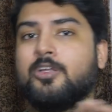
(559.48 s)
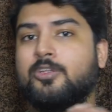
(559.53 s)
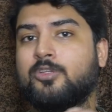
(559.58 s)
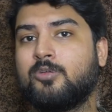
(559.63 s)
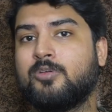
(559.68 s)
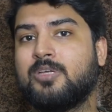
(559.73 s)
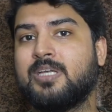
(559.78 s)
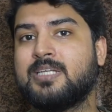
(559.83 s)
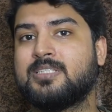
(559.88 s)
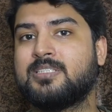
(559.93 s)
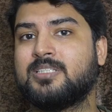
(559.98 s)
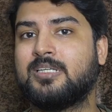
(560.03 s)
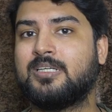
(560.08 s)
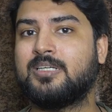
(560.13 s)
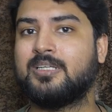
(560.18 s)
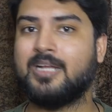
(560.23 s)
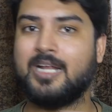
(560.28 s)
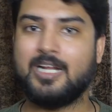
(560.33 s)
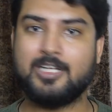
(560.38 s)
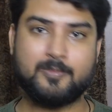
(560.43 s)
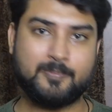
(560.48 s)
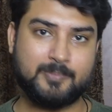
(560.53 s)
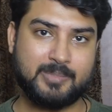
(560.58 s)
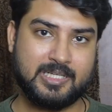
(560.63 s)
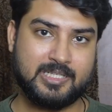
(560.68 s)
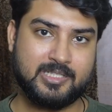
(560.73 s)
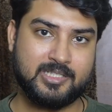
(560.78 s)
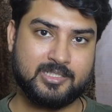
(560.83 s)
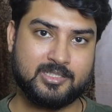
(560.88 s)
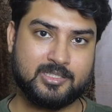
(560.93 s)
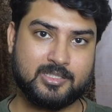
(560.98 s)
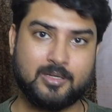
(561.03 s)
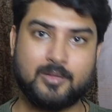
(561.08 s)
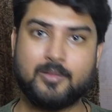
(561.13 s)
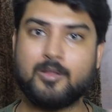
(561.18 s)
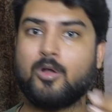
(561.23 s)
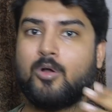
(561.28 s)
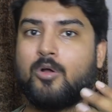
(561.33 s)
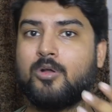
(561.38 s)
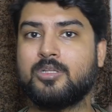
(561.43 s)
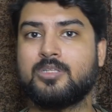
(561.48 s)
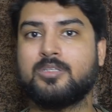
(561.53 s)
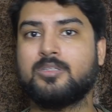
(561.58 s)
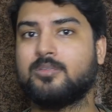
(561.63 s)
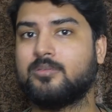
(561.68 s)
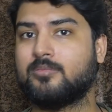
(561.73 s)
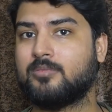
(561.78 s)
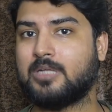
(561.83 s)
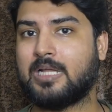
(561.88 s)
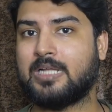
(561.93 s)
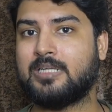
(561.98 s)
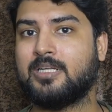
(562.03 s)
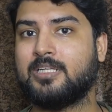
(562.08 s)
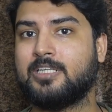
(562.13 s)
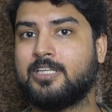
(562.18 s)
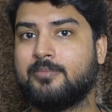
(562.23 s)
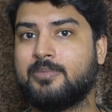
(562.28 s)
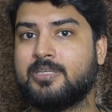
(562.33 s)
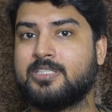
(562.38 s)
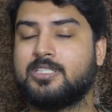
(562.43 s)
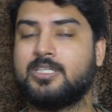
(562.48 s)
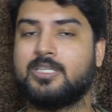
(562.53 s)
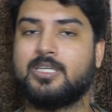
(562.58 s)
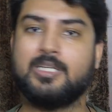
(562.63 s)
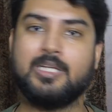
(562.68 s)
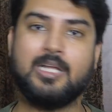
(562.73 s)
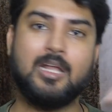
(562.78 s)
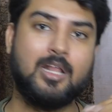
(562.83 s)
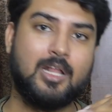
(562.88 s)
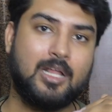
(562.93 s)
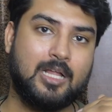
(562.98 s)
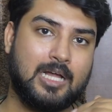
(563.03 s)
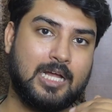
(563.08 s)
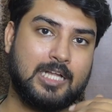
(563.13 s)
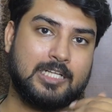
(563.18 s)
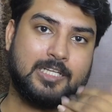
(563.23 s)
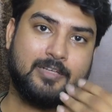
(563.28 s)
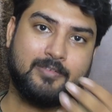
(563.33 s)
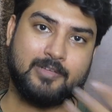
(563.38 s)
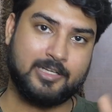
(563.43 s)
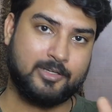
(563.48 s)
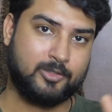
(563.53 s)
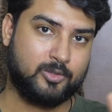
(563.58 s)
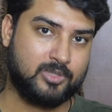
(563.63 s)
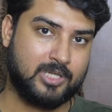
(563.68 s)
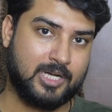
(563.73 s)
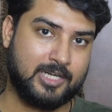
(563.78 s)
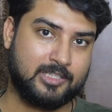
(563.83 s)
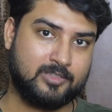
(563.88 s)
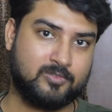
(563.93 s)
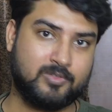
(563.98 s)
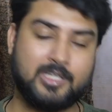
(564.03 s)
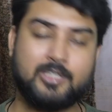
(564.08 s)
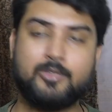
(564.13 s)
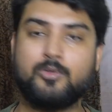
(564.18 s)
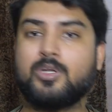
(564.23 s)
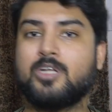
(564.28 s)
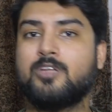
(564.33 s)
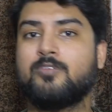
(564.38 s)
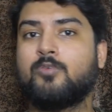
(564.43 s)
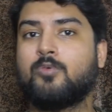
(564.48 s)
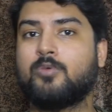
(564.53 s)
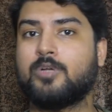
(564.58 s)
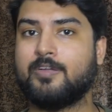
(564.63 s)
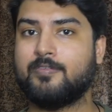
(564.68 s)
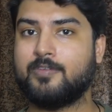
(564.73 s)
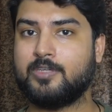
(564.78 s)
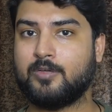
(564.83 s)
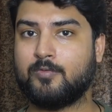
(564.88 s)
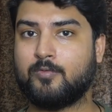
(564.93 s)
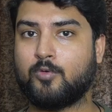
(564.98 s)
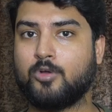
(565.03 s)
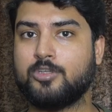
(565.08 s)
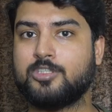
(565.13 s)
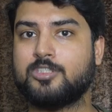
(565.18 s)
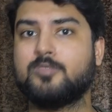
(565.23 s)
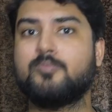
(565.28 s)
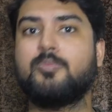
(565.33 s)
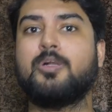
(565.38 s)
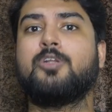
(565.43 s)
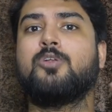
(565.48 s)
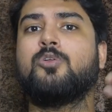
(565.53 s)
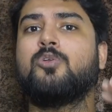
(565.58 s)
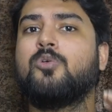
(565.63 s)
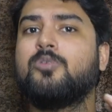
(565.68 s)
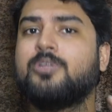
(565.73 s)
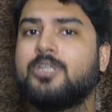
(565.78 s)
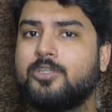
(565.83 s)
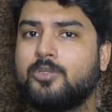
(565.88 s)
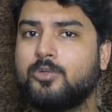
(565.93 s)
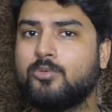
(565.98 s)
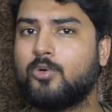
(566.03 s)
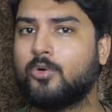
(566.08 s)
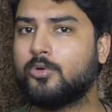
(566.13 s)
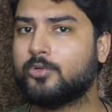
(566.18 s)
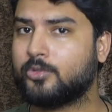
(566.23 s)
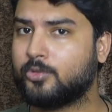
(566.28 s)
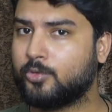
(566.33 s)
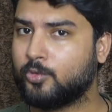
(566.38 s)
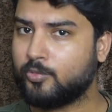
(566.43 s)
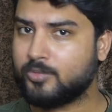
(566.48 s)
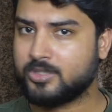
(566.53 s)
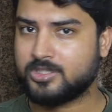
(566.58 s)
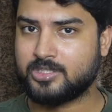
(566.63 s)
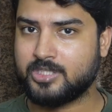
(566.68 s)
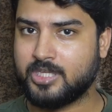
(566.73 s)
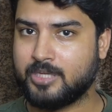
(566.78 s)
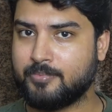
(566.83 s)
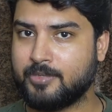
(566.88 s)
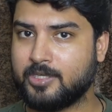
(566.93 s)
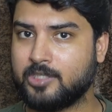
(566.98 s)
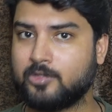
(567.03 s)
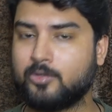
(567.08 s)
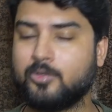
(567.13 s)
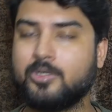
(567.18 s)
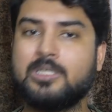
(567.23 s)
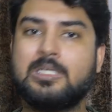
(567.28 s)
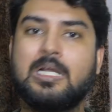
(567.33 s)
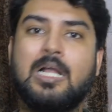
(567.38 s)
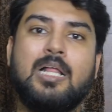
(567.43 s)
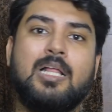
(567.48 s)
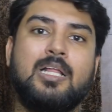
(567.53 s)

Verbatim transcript: So he has a great playlist on LLD basically. I'll give a link to that as well. You can give it a watch, but you don't need to go too much deep into it.